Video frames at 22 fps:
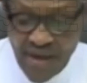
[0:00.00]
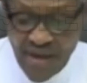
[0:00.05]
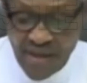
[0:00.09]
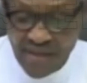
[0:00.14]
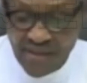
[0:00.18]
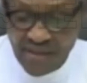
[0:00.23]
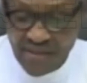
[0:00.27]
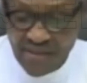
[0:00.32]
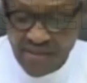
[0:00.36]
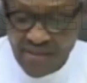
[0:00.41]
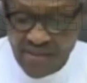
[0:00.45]

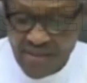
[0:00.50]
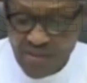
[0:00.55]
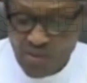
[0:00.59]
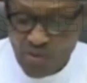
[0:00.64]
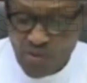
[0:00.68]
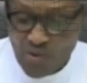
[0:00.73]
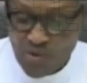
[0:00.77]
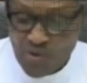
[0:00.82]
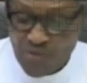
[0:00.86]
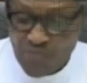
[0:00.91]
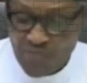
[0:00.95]
and
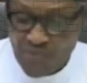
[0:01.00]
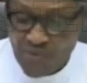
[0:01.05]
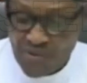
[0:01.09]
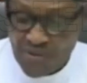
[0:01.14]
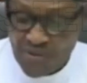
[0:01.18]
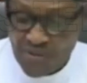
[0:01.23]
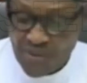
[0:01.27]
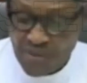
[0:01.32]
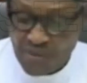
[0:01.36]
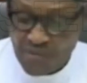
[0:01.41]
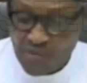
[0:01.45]
the most
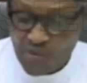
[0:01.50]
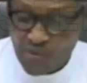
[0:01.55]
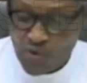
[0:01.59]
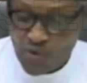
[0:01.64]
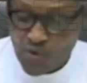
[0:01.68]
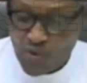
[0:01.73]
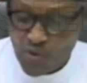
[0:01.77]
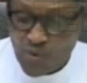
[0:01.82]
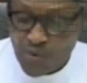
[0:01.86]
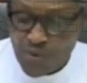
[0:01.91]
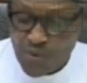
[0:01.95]
vulnerable
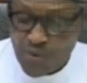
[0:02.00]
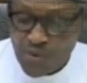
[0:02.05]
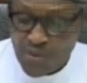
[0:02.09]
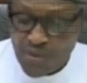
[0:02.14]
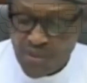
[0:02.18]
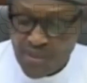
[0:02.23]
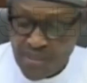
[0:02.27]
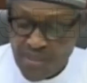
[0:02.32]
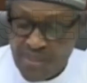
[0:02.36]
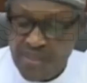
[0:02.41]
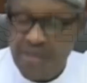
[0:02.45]
groups
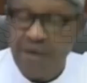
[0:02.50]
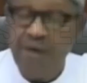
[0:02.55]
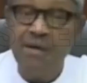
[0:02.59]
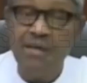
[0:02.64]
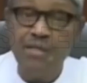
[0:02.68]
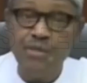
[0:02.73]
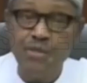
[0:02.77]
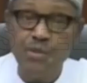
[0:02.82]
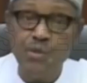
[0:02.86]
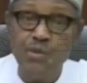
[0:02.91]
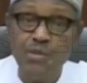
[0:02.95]
in
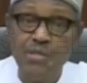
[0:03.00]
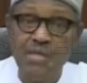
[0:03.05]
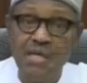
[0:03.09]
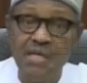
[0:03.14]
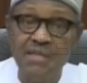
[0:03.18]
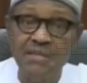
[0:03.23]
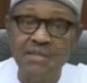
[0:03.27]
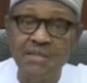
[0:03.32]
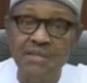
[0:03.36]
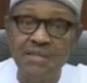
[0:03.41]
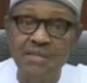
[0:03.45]
our
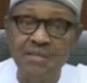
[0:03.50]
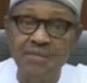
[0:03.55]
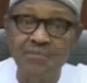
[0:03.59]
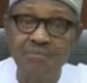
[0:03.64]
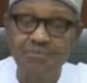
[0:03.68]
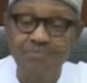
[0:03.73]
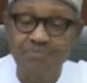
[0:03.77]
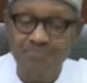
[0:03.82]
society.